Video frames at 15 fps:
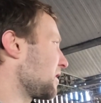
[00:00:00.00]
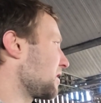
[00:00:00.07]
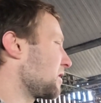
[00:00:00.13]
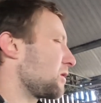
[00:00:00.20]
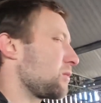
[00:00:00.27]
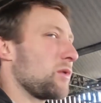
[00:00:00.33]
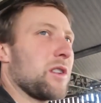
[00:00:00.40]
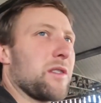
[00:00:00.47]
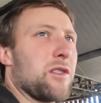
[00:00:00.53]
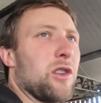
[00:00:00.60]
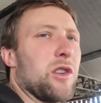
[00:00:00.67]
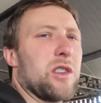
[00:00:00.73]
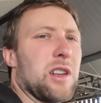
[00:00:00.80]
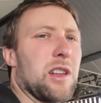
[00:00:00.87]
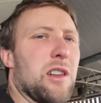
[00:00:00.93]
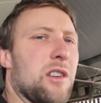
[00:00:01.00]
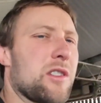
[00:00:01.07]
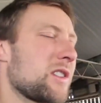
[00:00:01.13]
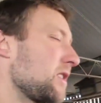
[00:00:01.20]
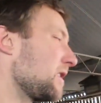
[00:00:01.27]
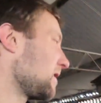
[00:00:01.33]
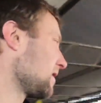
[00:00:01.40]
it's just worth cutting your
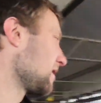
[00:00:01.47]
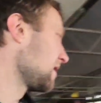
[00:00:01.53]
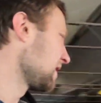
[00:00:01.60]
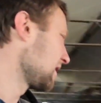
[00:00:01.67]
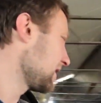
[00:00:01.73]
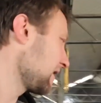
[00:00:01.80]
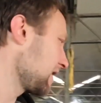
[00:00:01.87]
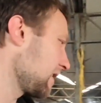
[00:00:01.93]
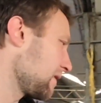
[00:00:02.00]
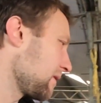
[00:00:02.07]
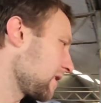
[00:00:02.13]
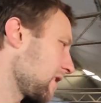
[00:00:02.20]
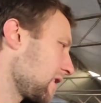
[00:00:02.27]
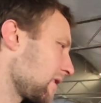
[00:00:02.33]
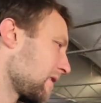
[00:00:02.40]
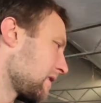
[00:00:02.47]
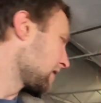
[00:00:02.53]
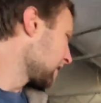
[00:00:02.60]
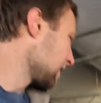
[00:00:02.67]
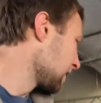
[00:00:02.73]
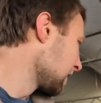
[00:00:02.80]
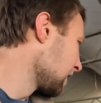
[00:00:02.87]
losses, I don't know.
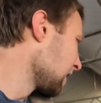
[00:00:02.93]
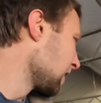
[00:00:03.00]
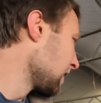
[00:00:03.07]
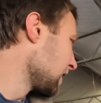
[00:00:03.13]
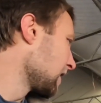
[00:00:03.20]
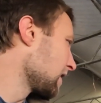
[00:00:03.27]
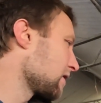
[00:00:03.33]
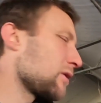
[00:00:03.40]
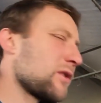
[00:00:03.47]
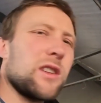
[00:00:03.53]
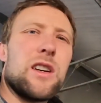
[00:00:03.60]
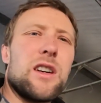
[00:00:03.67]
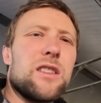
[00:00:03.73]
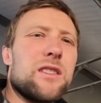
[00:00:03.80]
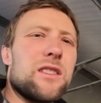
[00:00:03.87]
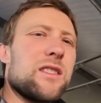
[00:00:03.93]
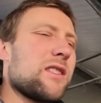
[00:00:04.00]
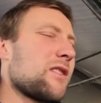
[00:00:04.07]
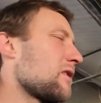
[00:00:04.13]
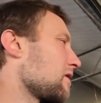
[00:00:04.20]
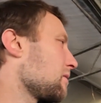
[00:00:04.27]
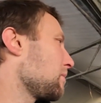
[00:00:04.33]
It's always a hard
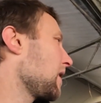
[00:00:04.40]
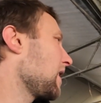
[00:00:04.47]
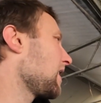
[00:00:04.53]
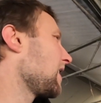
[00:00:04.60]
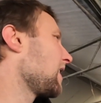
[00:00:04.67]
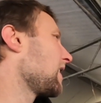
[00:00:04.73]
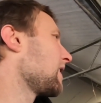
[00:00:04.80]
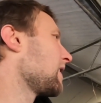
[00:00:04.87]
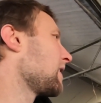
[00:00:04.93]
decision to make.